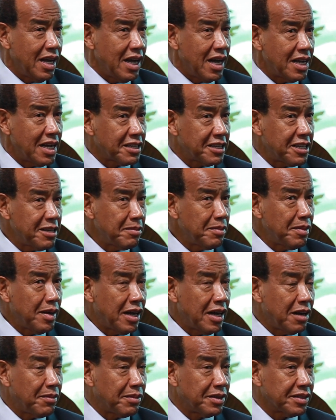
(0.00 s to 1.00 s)
And Cable
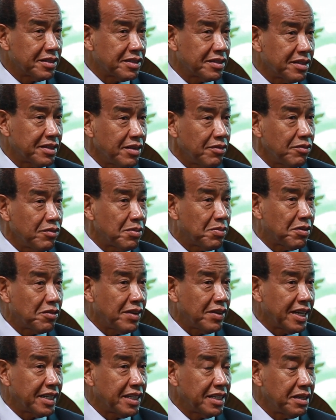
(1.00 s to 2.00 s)
Bahamas
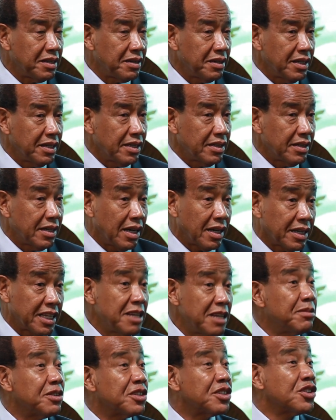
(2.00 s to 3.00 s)
provided
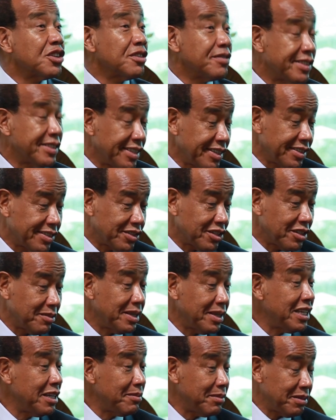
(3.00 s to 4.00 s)
cable services to the
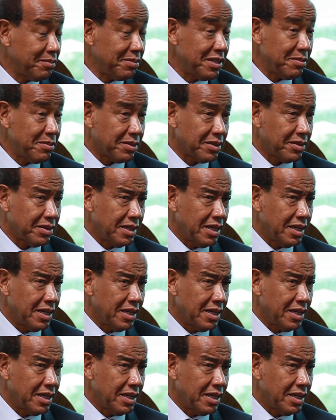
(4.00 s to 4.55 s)
Bahamian people.